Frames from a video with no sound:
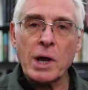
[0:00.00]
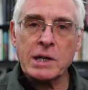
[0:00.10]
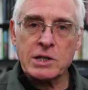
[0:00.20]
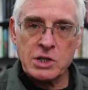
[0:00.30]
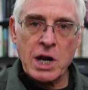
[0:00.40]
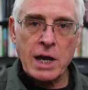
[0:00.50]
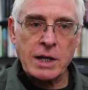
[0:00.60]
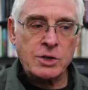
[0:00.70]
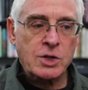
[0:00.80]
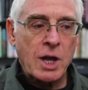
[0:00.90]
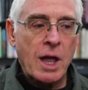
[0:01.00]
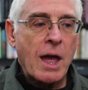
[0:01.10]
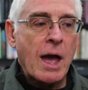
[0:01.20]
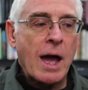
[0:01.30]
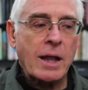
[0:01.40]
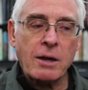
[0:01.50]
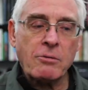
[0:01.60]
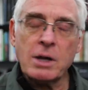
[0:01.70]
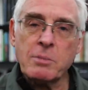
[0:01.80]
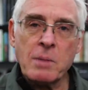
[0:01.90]
exchange. Yes. And
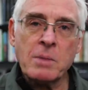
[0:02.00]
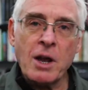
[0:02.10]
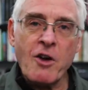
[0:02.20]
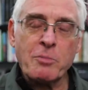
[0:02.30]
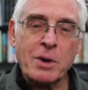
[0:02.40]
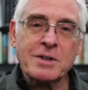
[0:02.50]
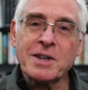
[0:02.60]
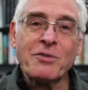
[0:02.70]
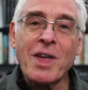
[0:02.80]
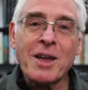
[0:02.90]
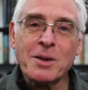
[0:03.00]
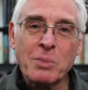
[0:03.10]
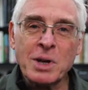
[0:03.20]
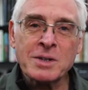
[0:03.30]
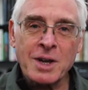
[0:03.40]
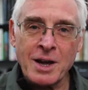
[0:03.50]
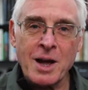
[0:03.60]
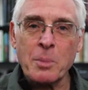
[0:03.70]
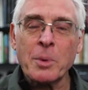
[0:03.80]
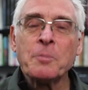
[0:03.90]
that really made me laugh, because if they had been dug
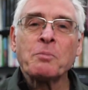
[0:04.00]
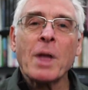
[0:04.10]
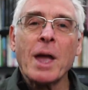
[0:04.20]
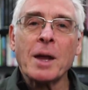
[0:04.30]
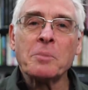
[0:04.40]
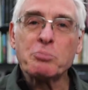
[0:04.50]
up in